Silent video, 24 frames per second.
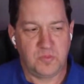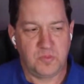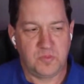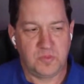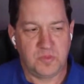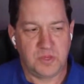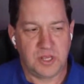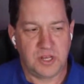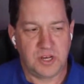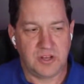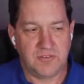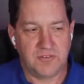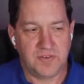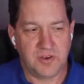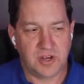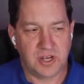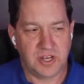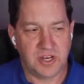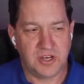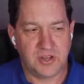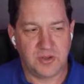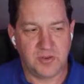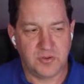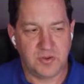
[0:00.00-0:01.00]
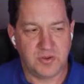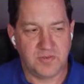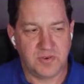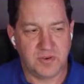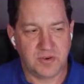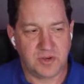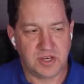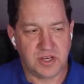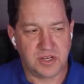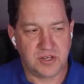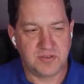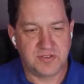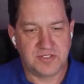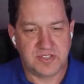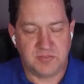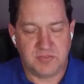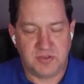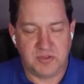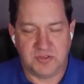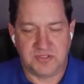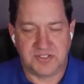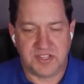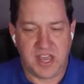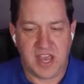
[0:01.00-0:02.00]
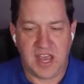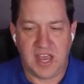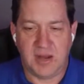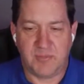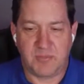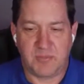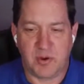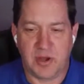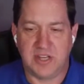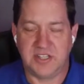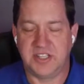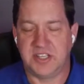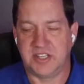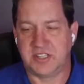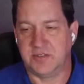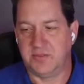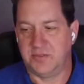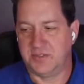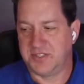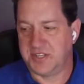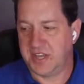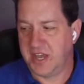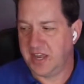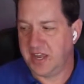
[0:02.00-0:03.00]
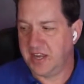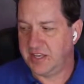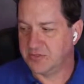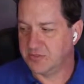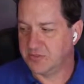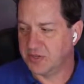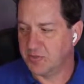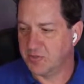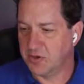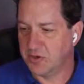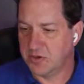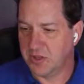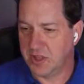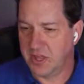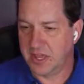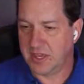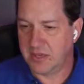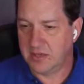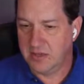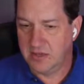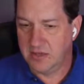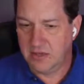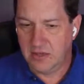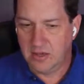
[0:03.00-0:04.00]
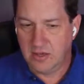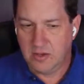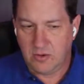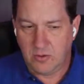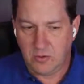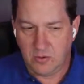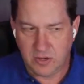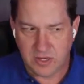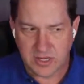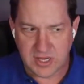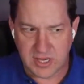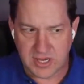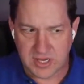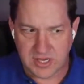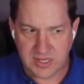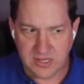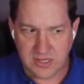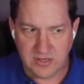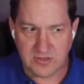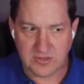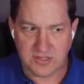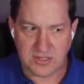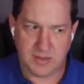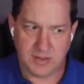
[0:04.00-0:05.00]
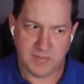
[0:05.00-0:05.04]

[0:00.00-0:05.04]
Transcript: if you're gonna do some little side project, little side hustle or something, you're like, well, what can I use?